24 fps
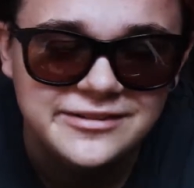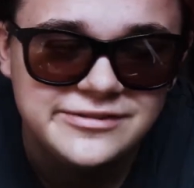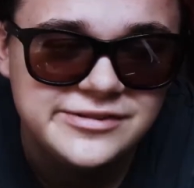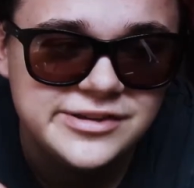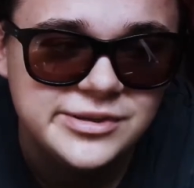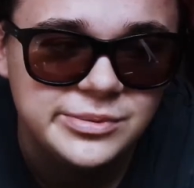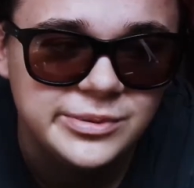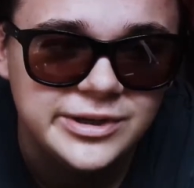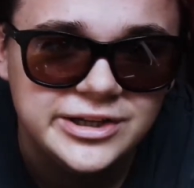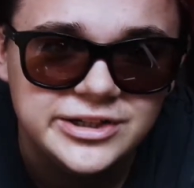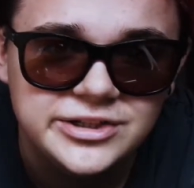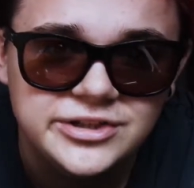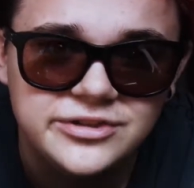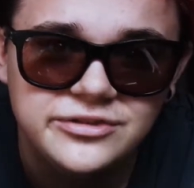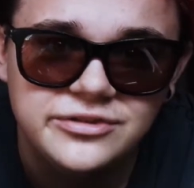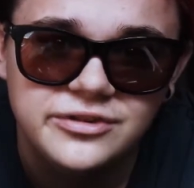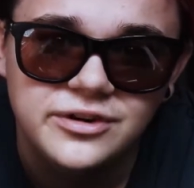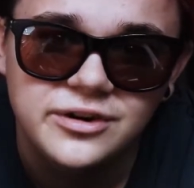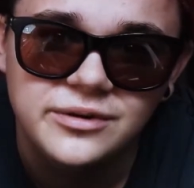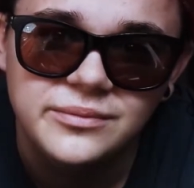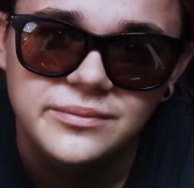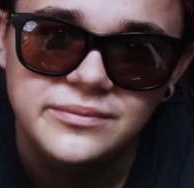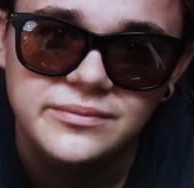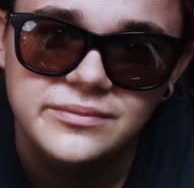I've switched
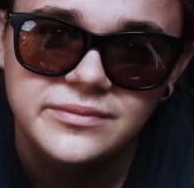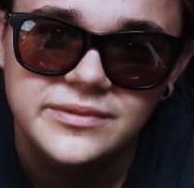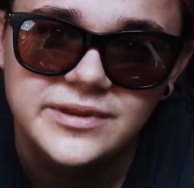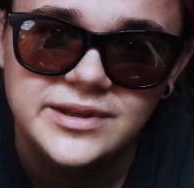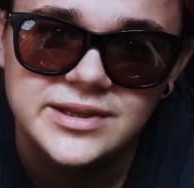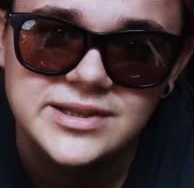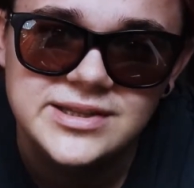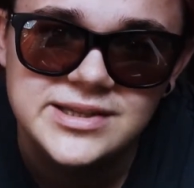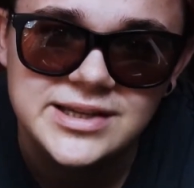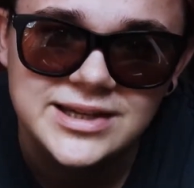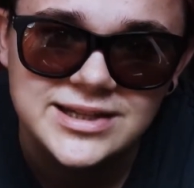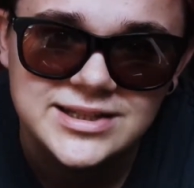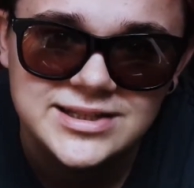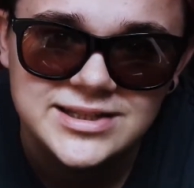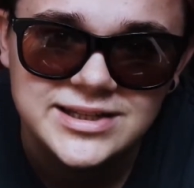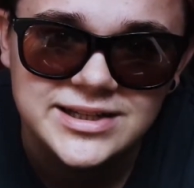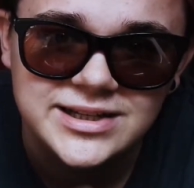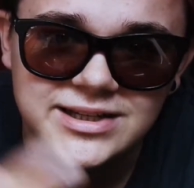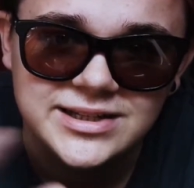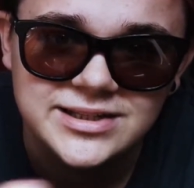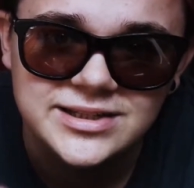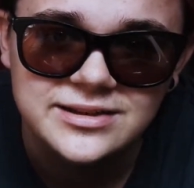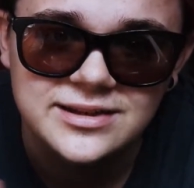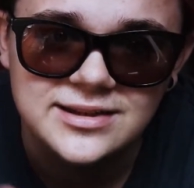from the
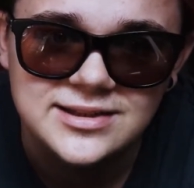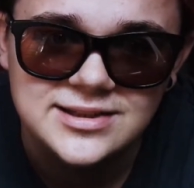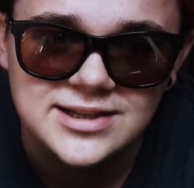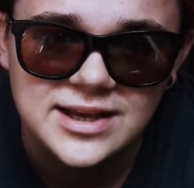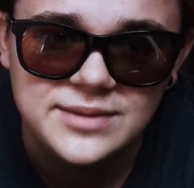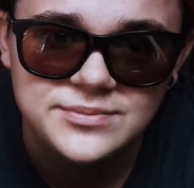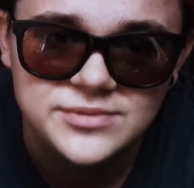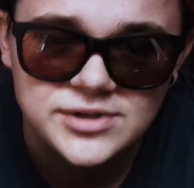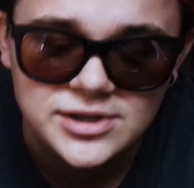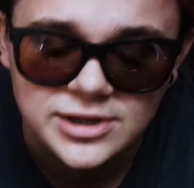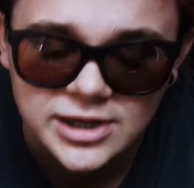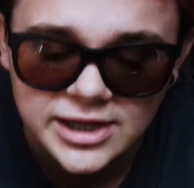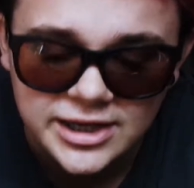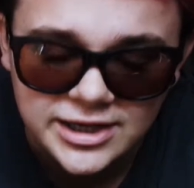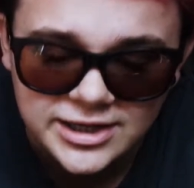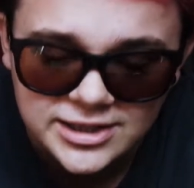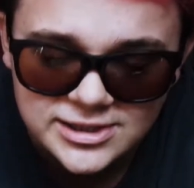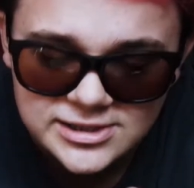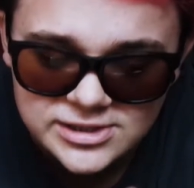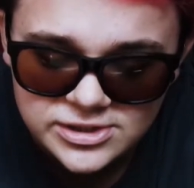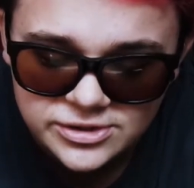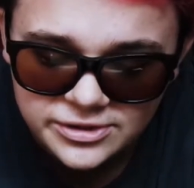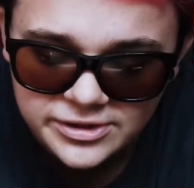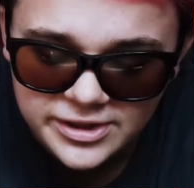6D to the Samsung
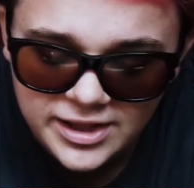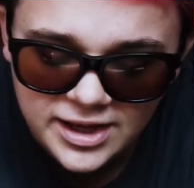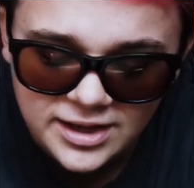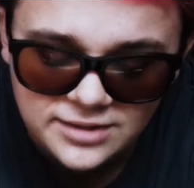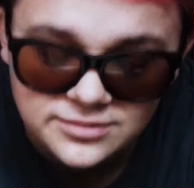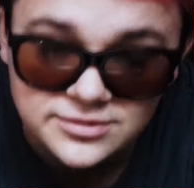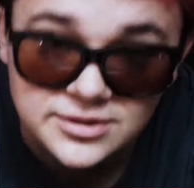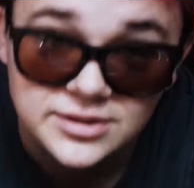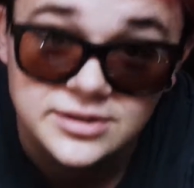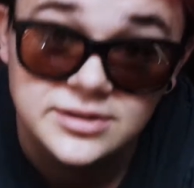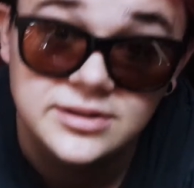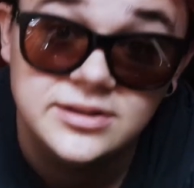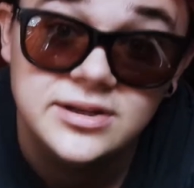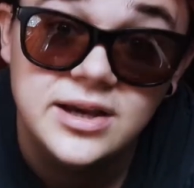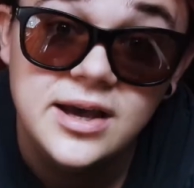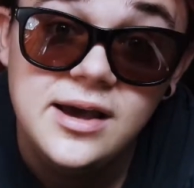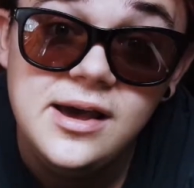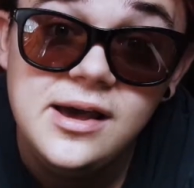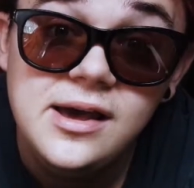NX 3000.